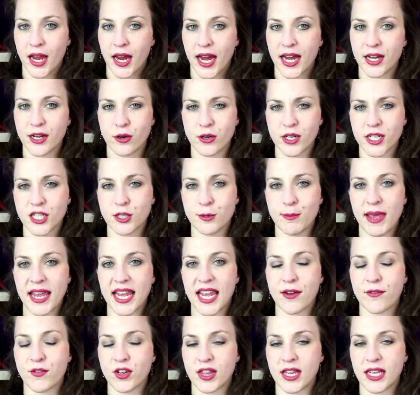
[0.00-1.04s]
In order to
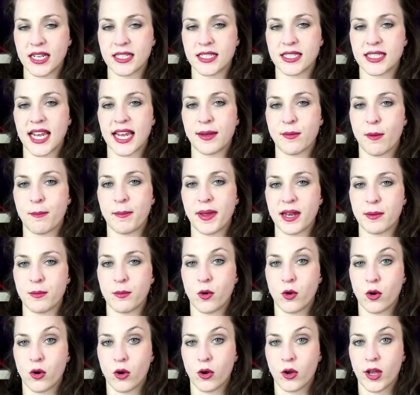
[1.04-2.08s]
make everything seem a bit
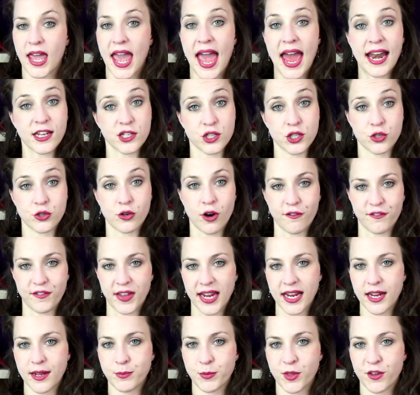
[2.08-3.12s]
more
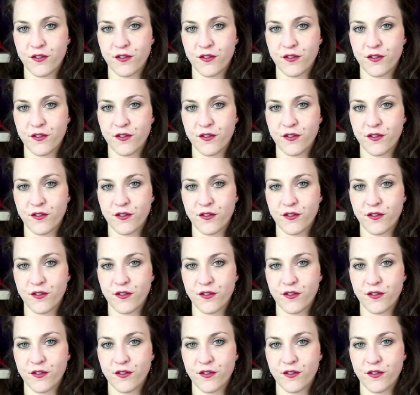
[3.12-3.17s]
catastrophic,